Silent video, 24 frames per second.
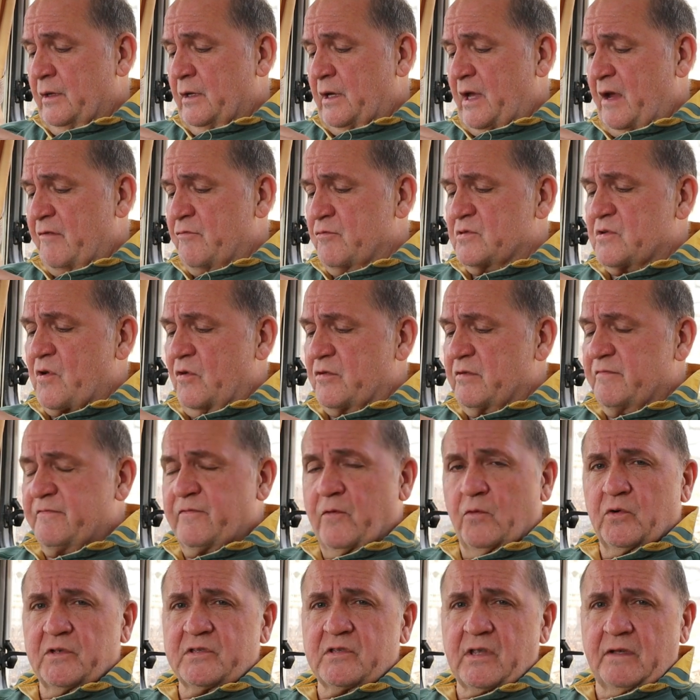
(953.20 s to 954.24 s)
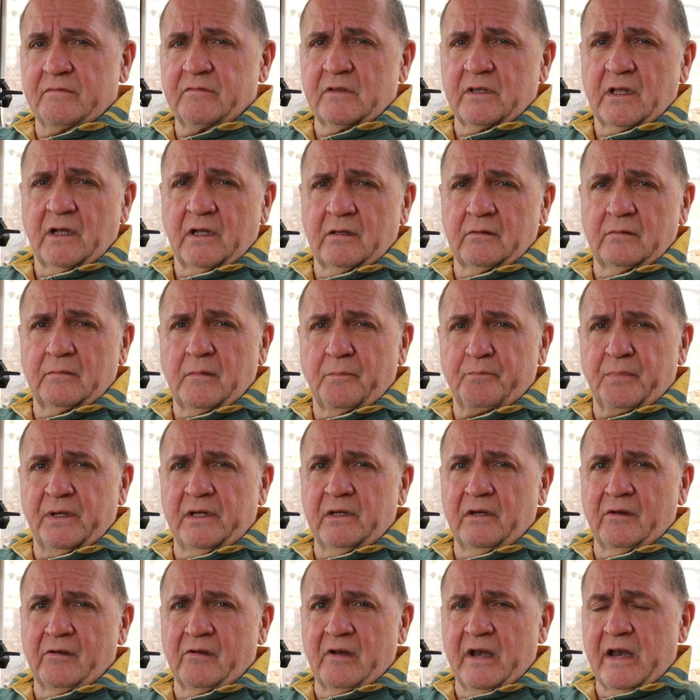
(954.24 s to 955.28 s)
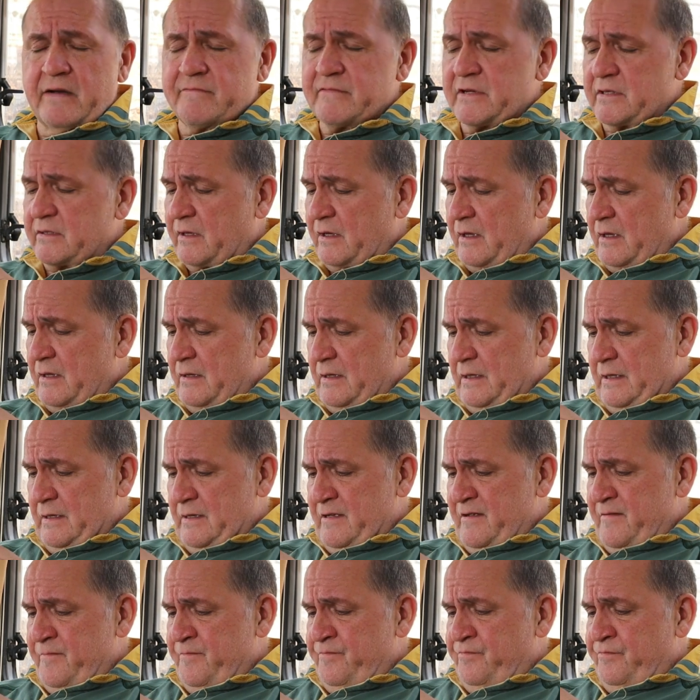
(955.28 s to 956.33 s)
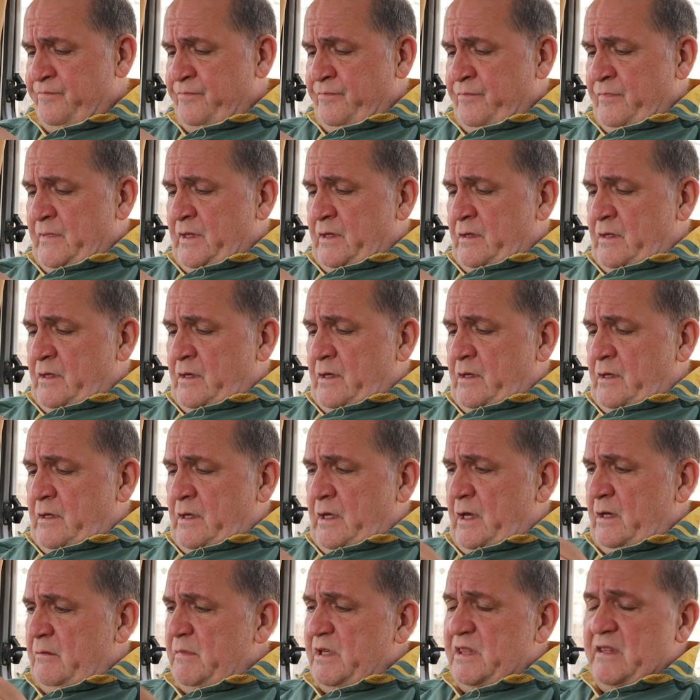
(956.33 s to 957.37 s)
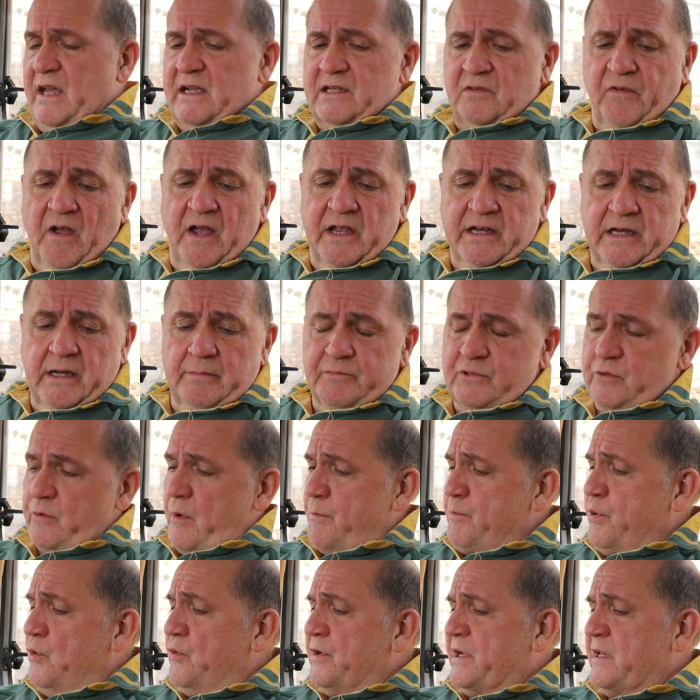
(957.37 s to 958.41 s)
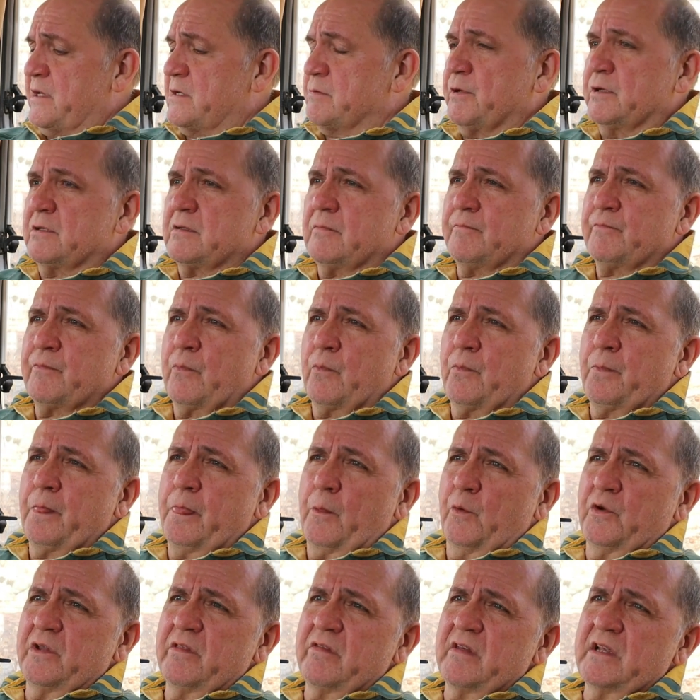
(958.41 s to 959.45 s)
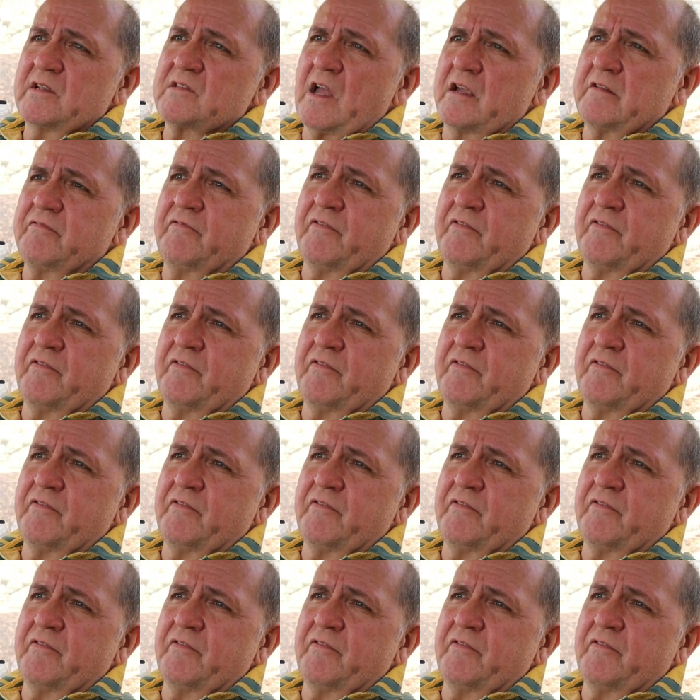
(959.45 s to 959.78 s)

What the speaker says: Everyone's got a voice, haven't they? Opinion on everything. And I mean, that's fine up to a point, but one of the things I